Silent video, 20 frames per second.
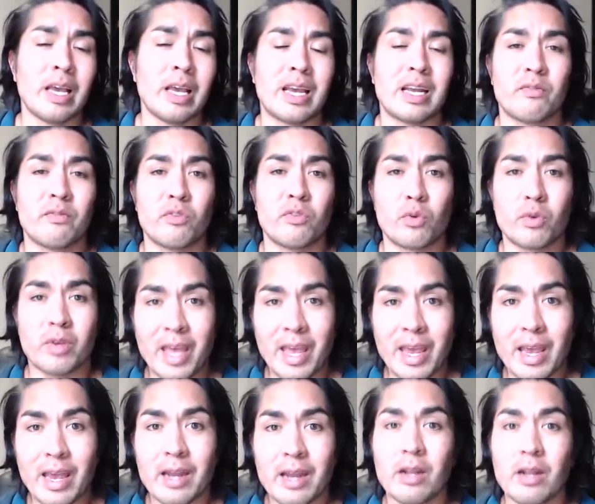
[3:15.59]
And if you
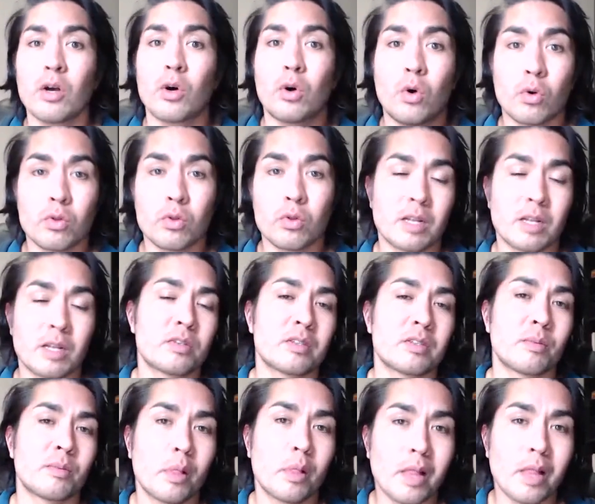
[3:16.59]
can, hold it up to
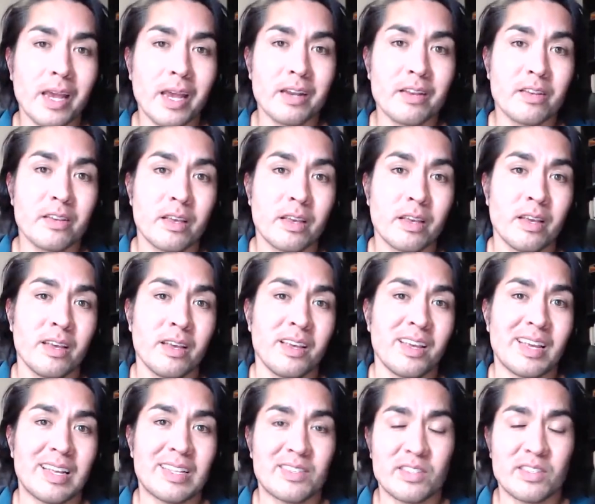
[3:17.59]
some light
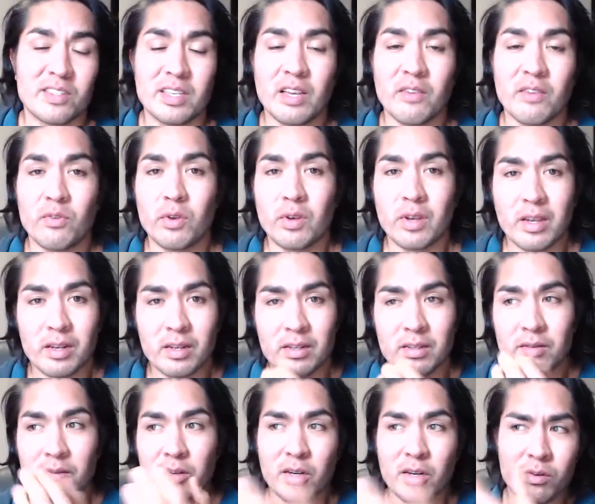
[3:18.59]
and see if you
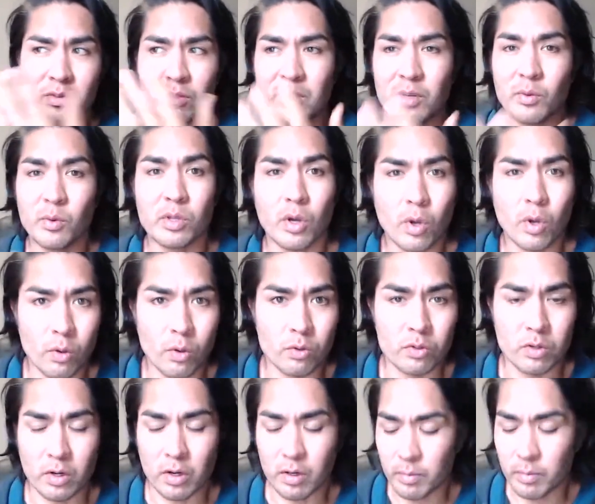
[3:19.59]
can, you know, see where the
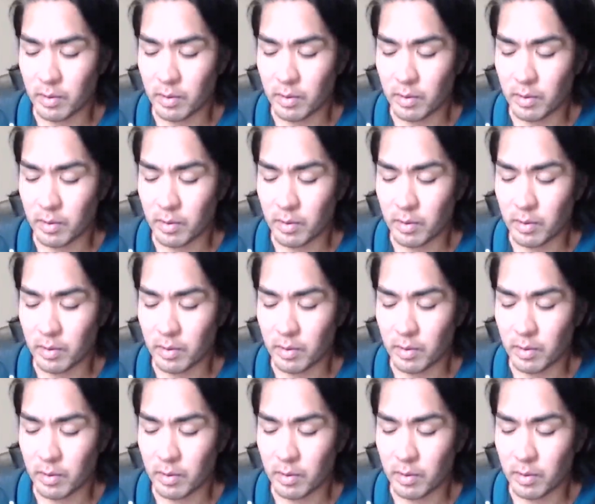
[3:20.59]
holes are.